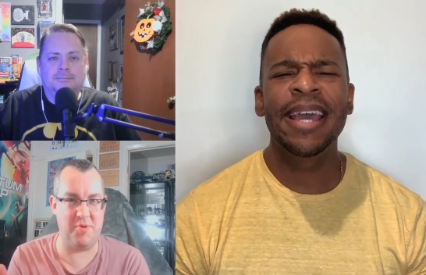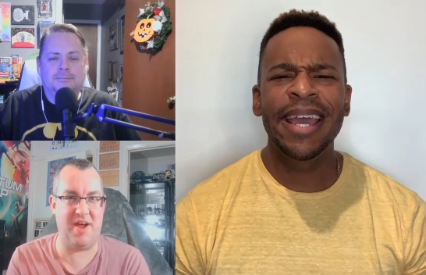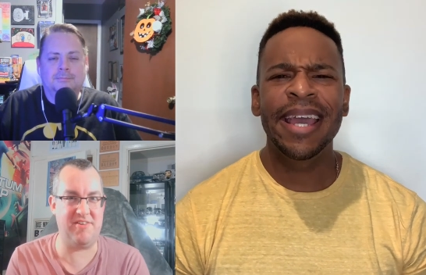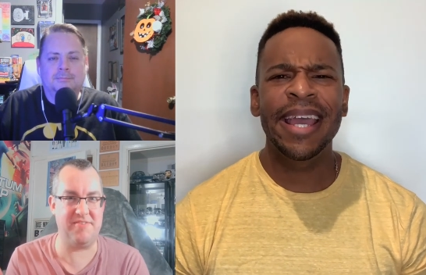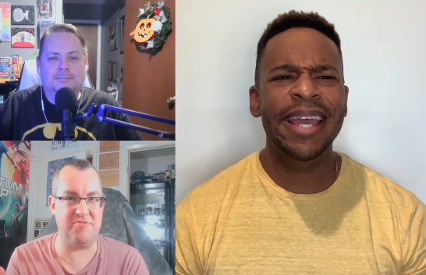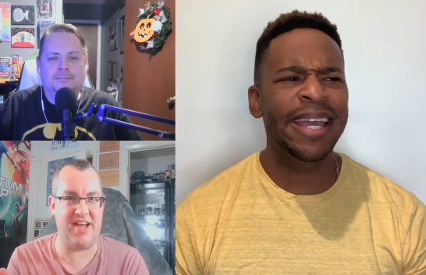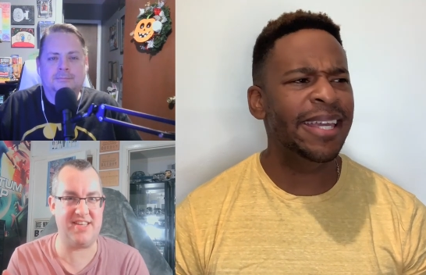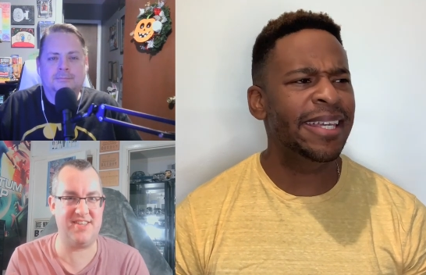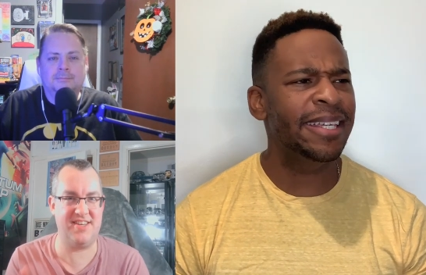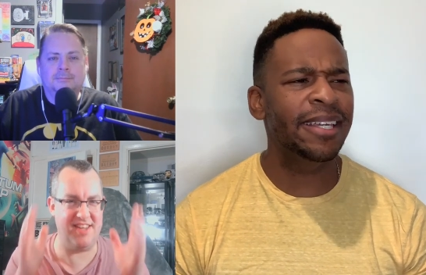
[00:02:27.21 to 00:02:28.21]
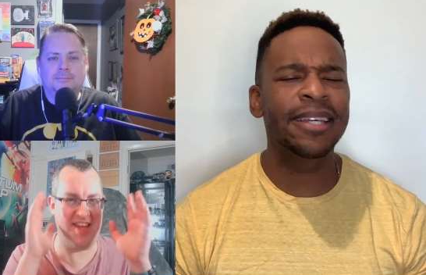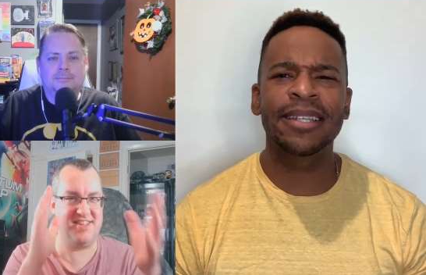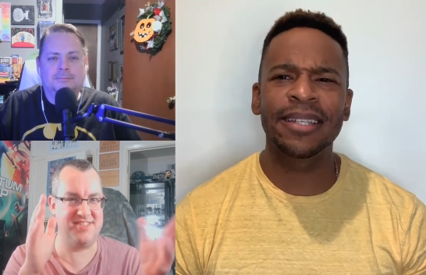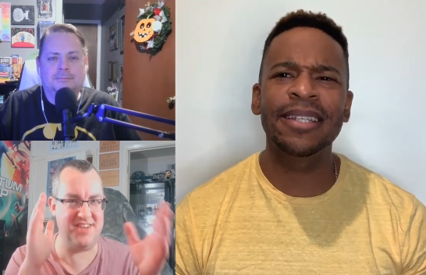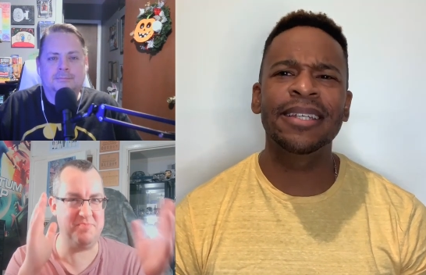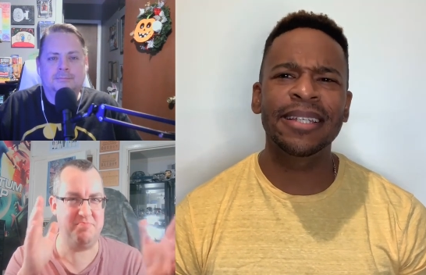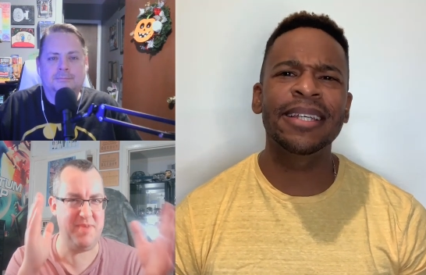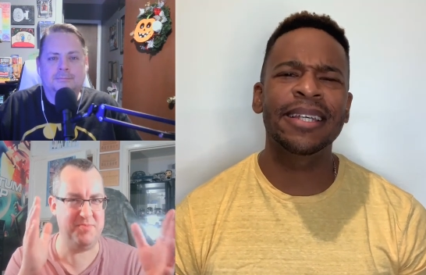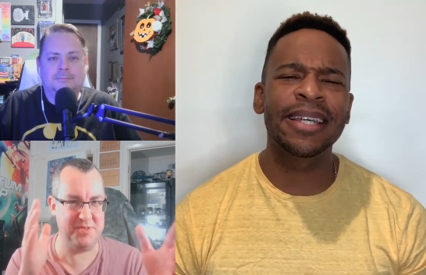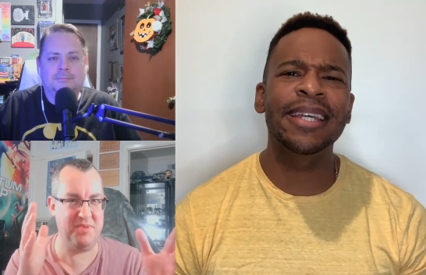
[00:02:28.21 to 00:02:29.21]
Speaker 1: preparing for acting, like getting inside
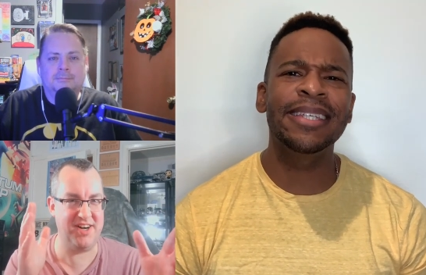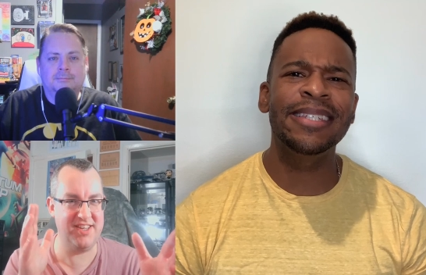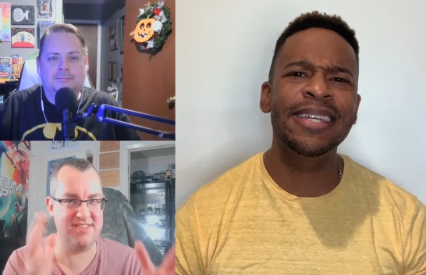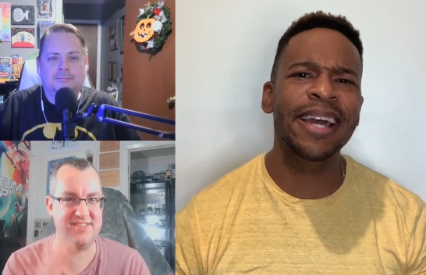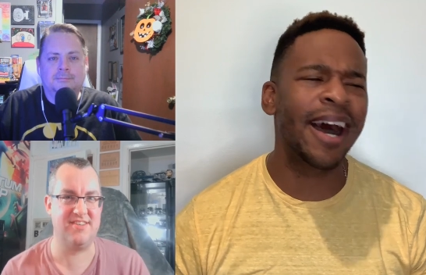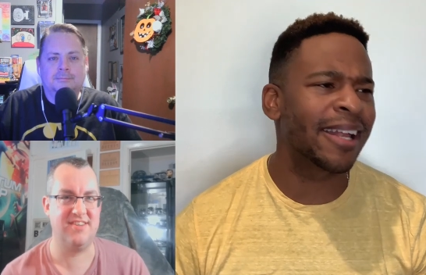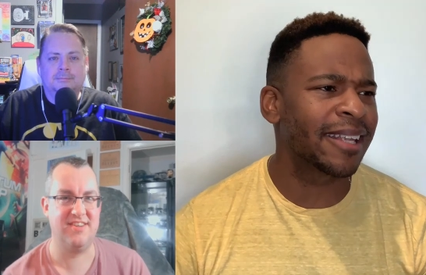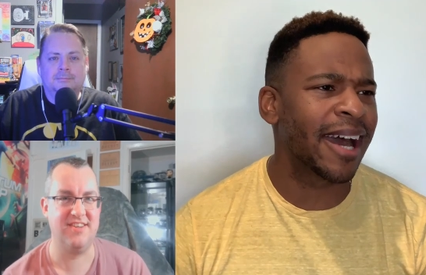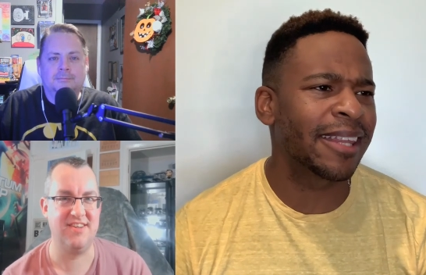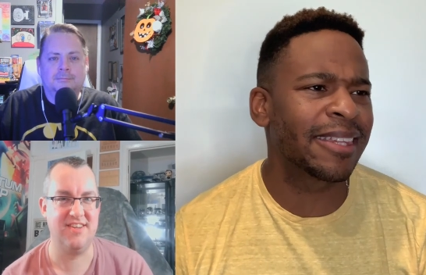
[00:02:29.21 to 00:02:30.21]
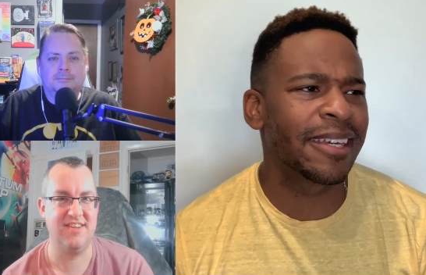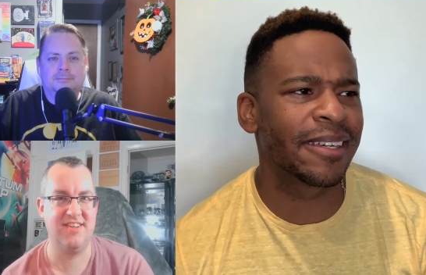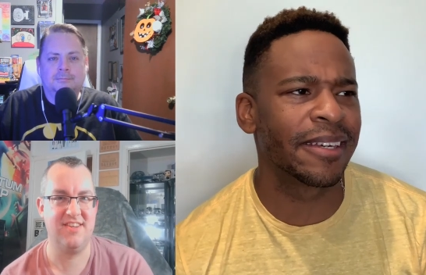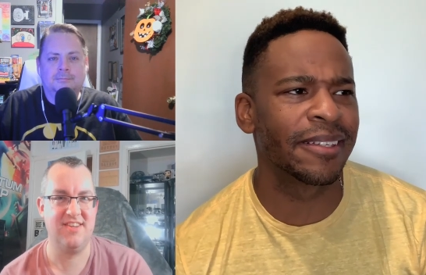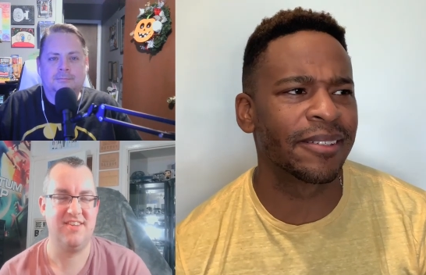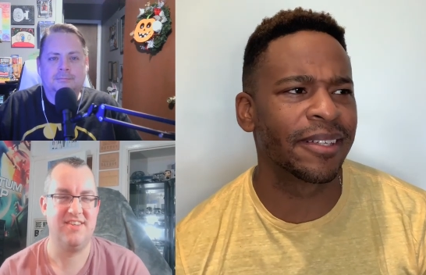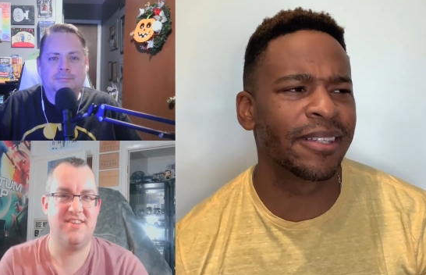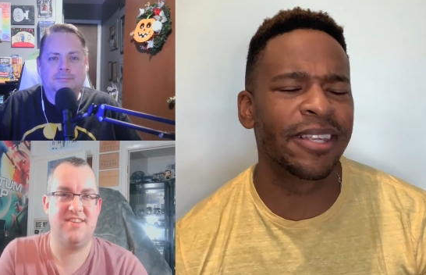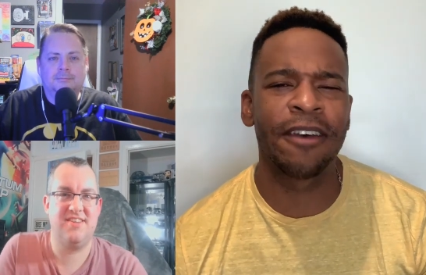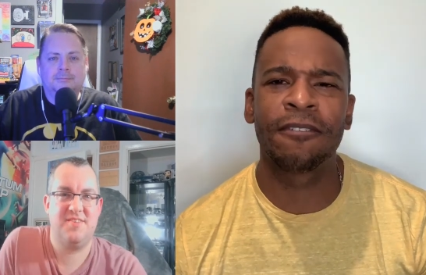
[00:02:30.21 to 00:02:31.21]
people's minds?
Speaker 2: Yeah, I, I think it
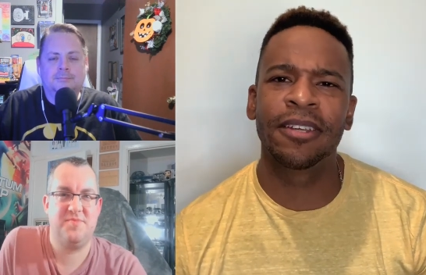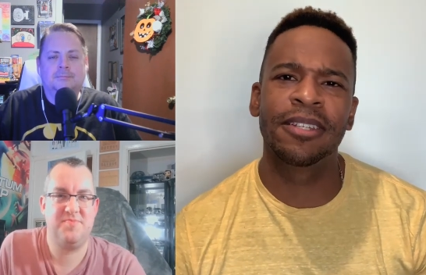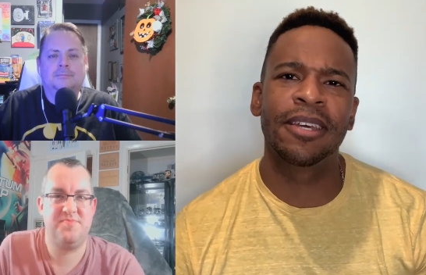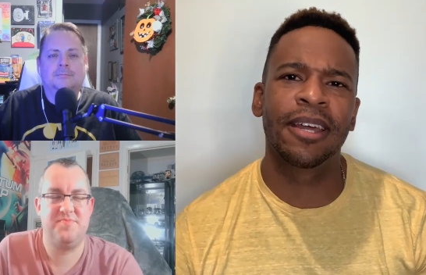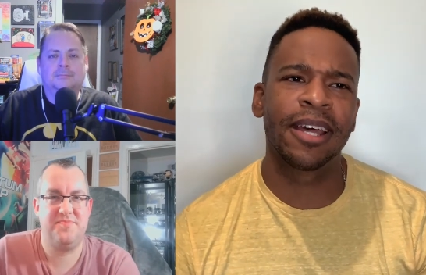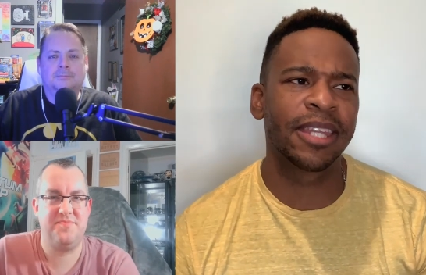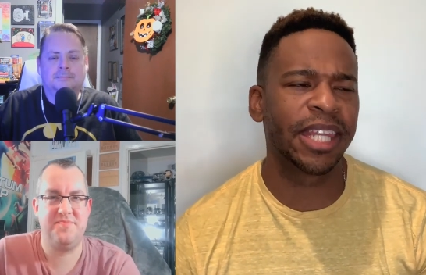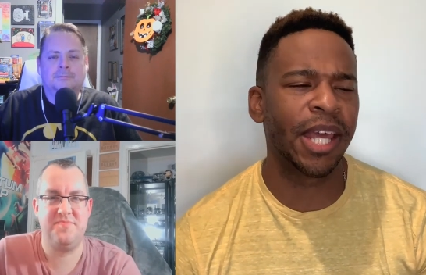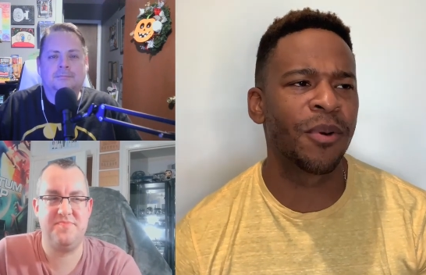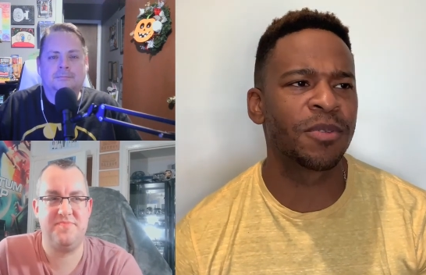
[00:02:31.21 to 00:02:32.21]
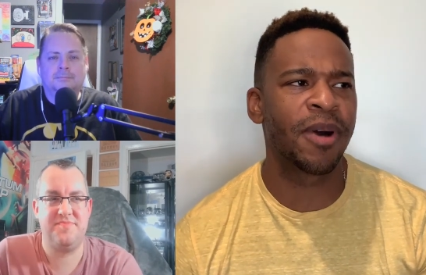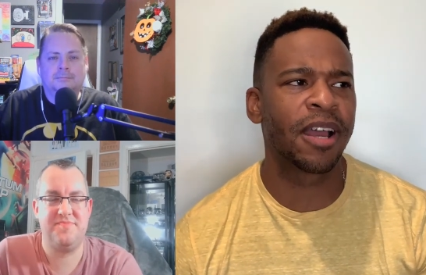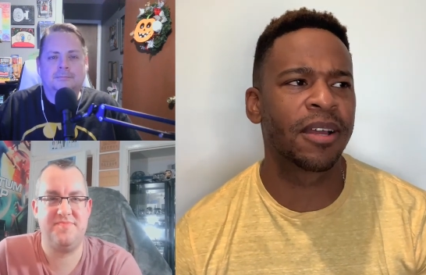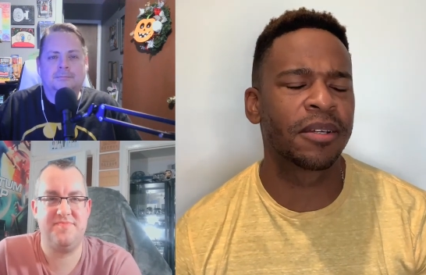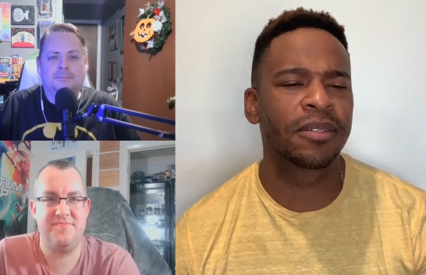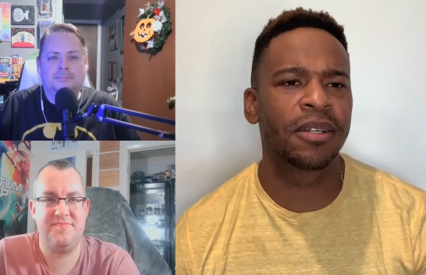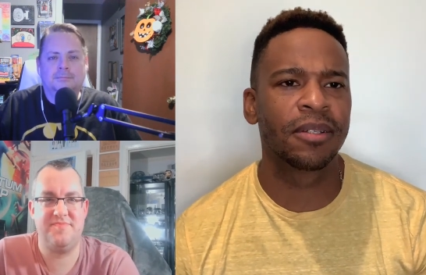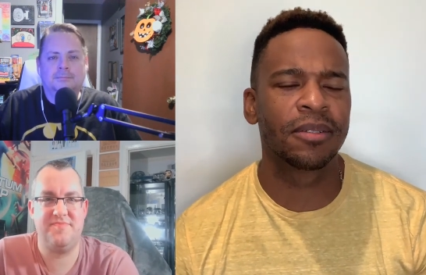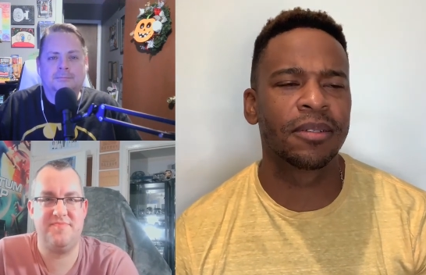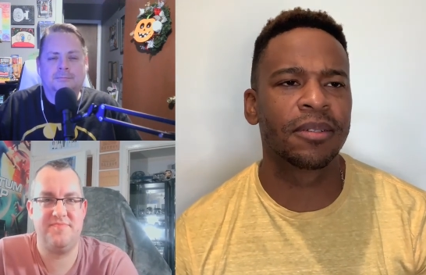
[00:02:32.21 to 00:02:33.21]
it definitely did. I think that was my
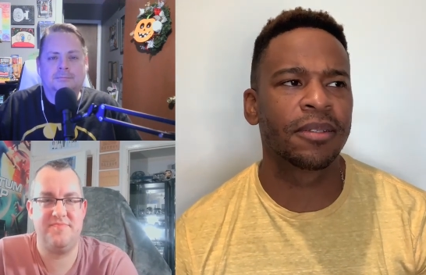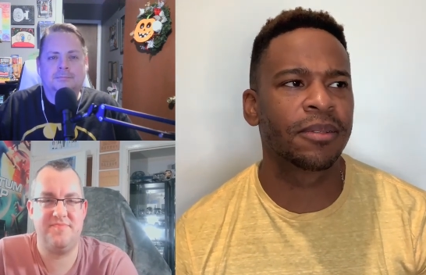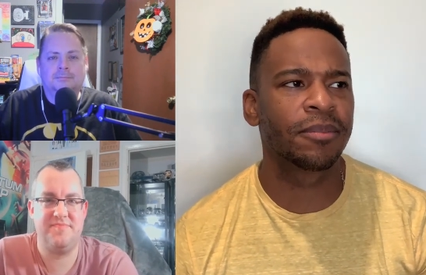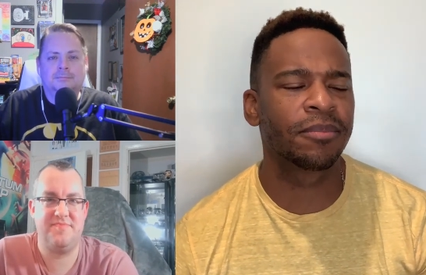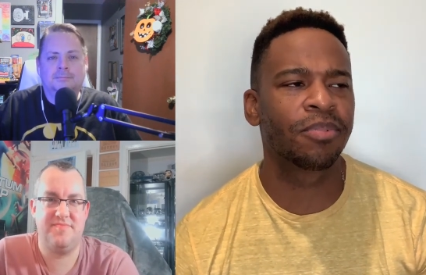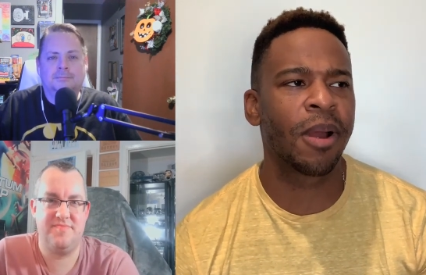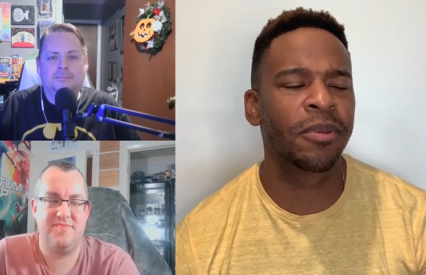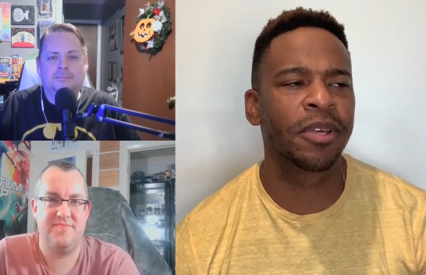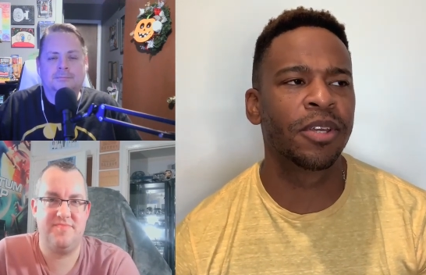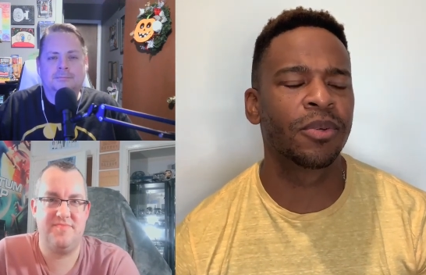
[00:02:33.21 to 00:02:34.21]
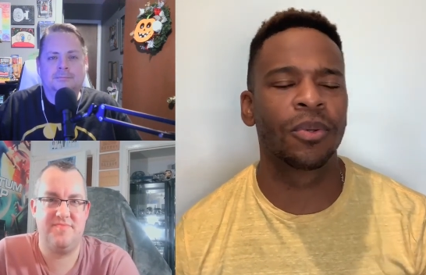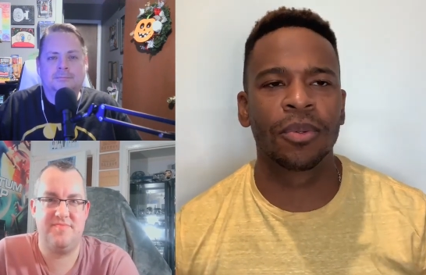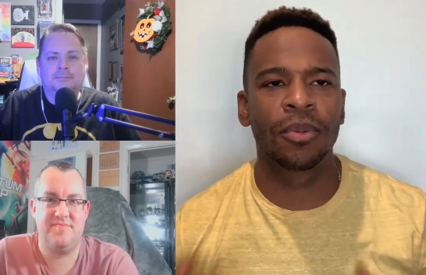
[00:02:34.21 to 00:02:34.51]
probably